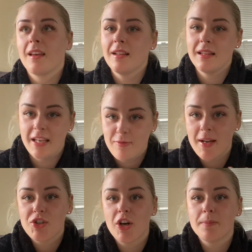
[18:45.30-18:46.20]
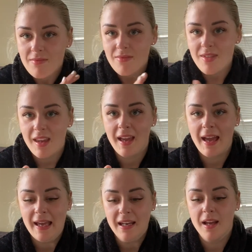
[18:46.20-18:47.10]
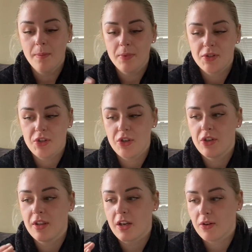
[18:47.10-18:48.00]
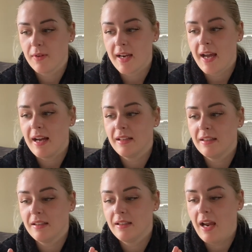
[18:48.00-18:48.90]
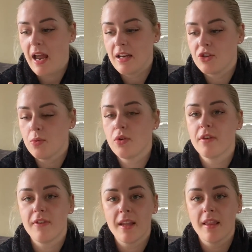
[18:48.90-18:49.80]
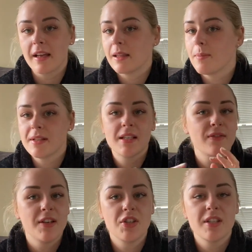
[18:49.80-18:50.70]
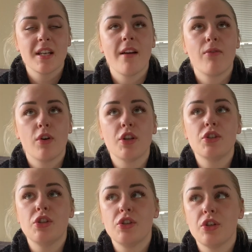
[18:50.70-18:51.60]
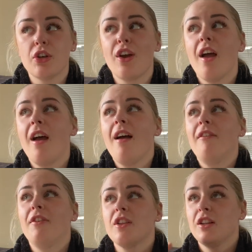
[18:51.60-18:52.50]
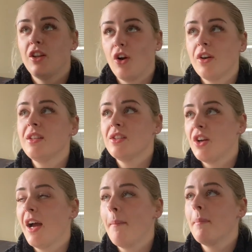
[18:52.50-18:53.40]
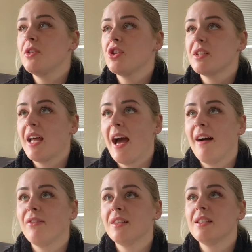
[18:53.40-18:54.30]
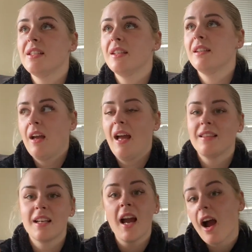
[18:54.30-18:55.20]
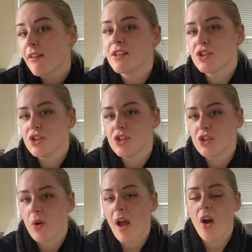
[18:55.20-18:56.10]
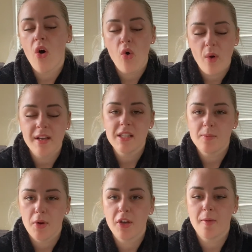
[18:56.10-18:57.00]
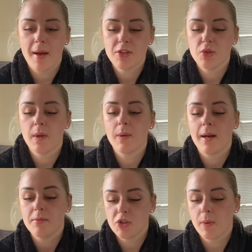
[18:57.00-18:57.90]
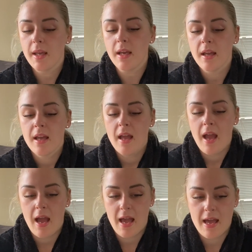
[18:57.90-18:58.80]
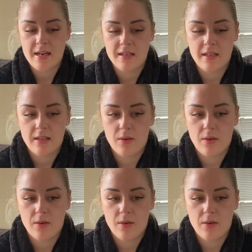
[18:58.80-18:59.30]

leave my job and pursue the career and do all the business ventures that I've wanted to do for the longest time, but just haven't had the courage to do. I always spoke about doing what I'm doing, and